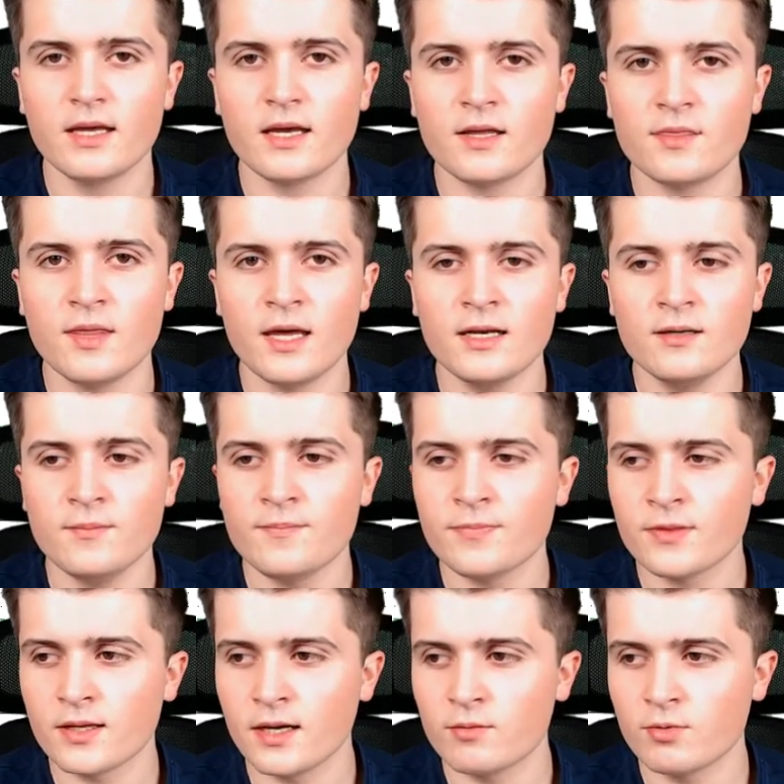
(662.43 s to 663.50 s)
And then
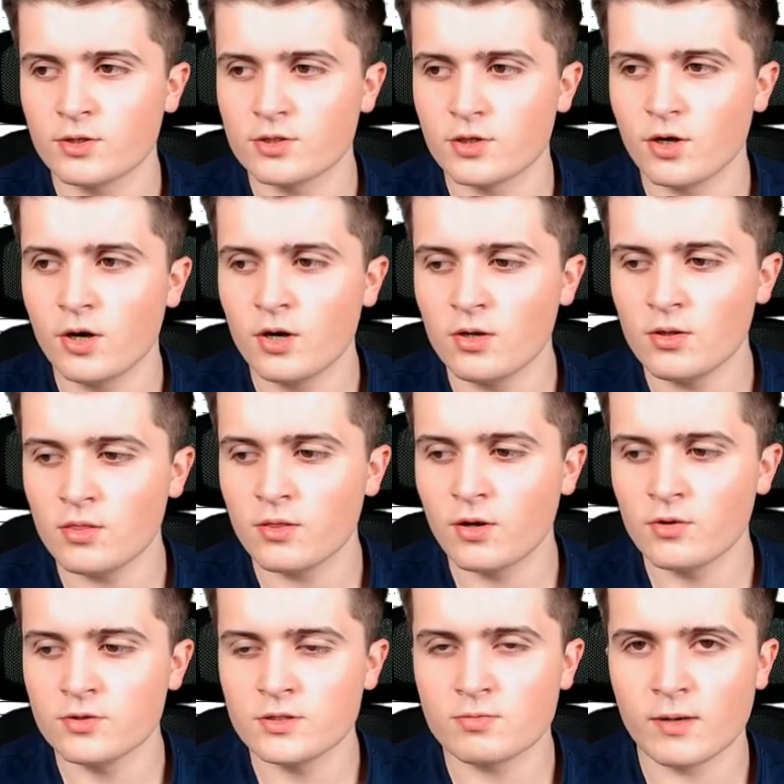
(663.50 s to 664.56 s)
I want all
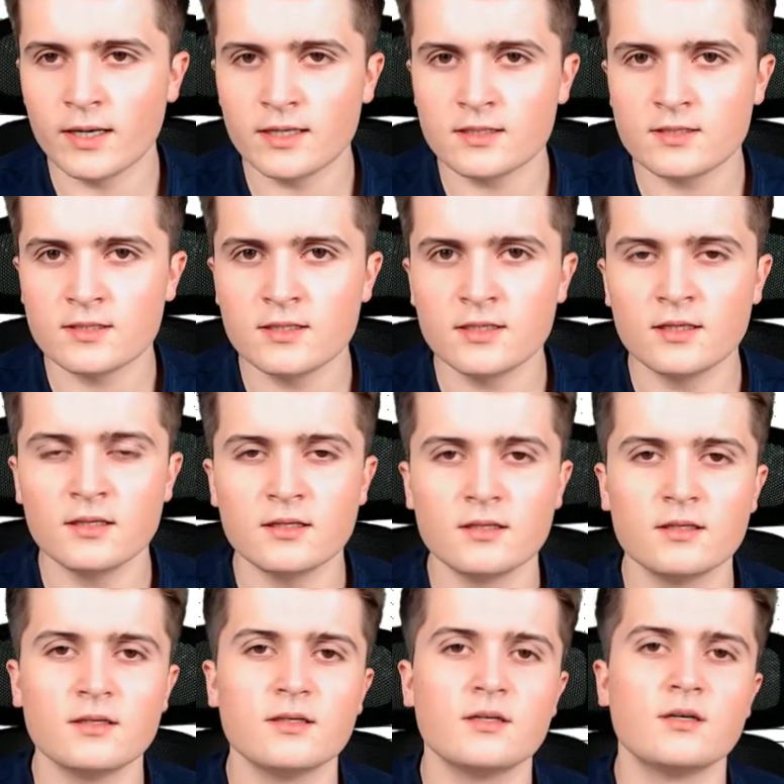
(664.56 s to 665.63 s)
those wires here
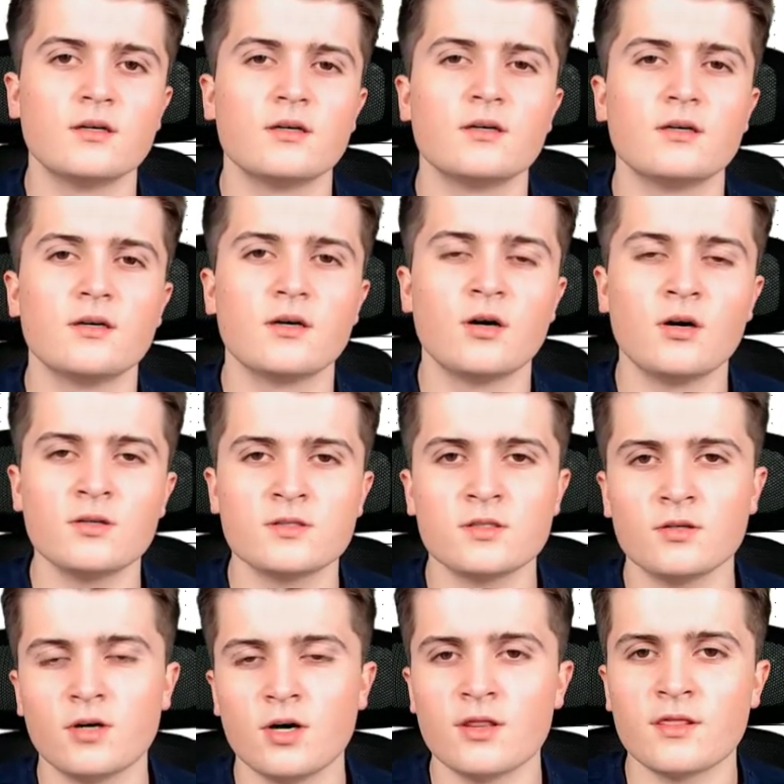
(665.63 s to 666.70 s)

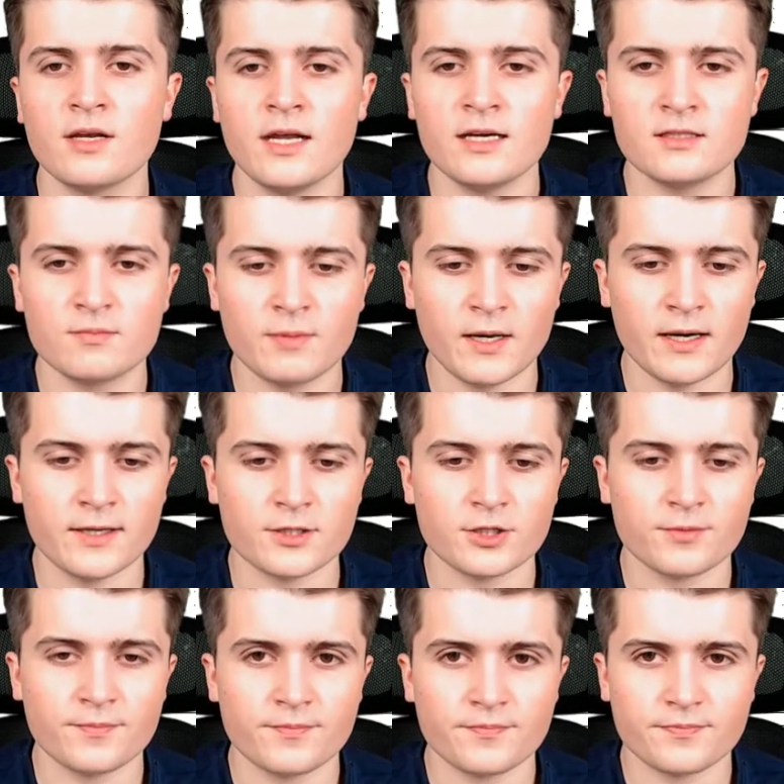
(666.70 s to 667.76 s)
also on the next
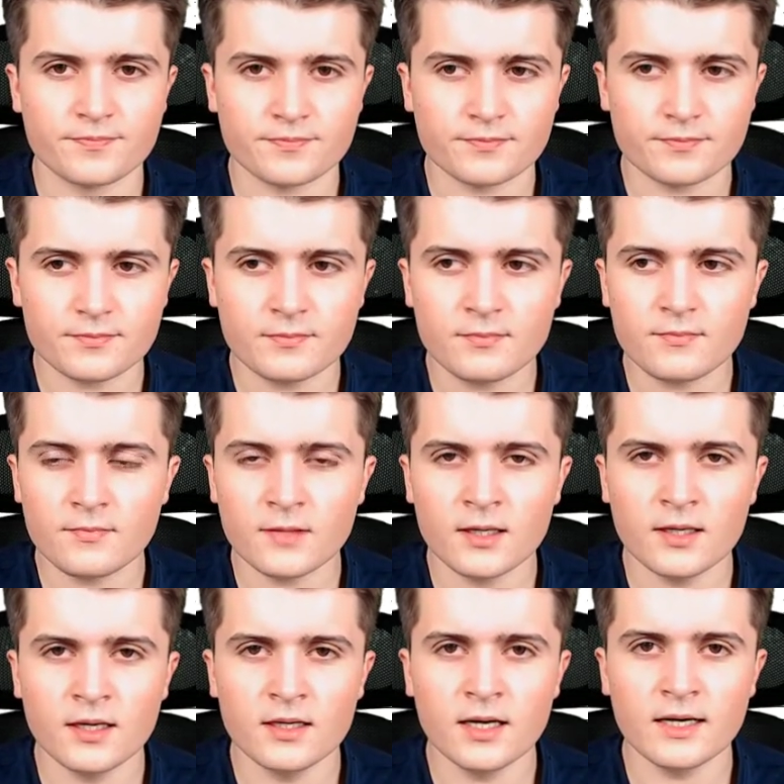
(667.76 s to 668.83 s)
page.
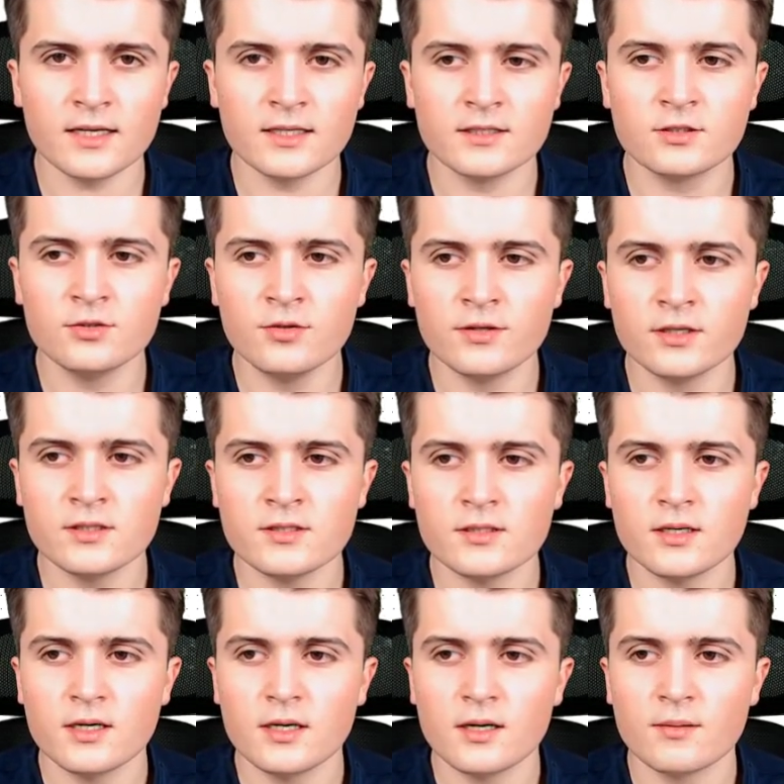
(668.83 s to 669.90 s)
And I can do this
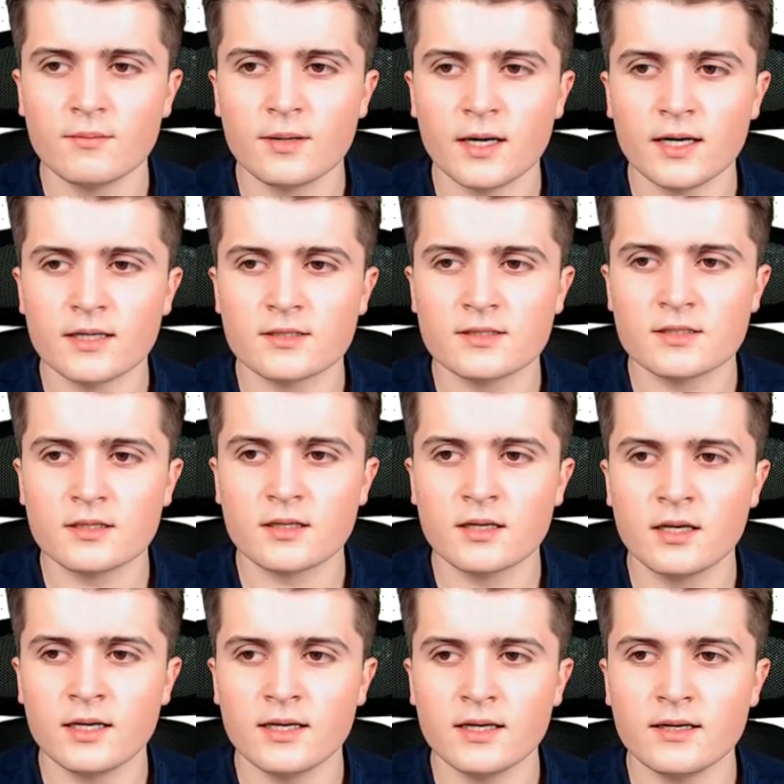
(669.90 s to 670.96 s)
by
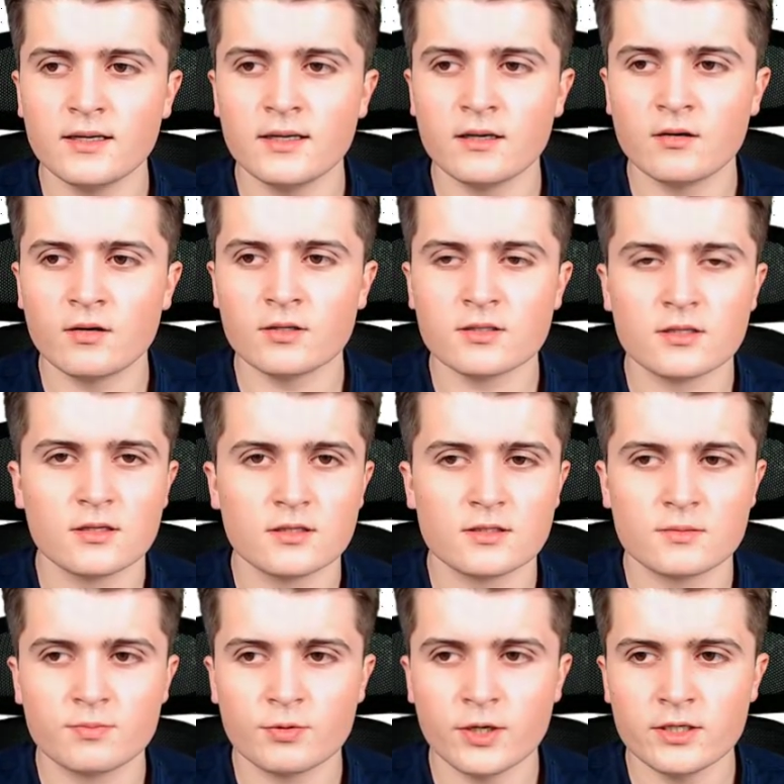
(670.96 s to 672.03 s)
clicking here on
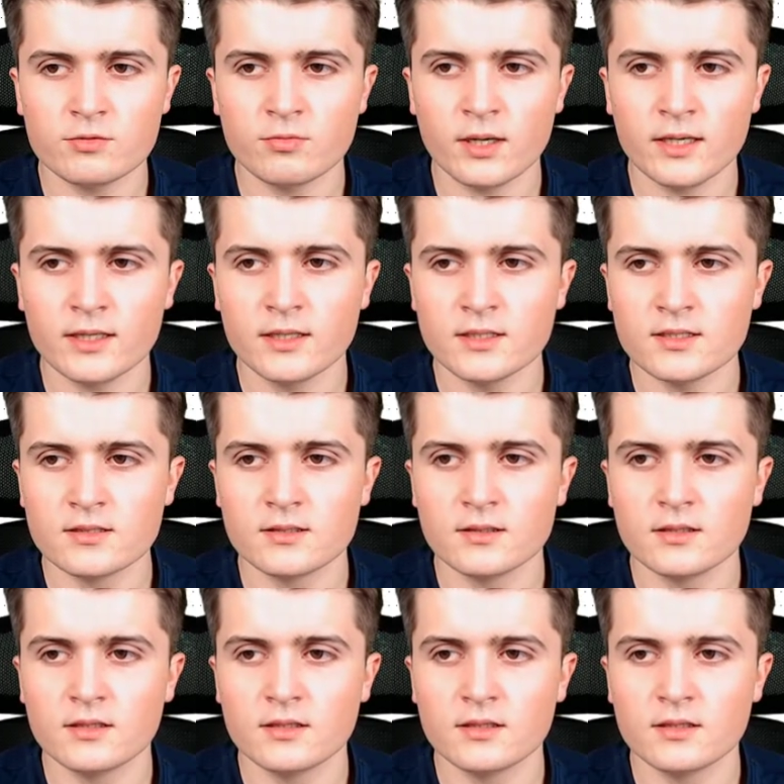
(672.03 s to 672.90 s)
spread wires.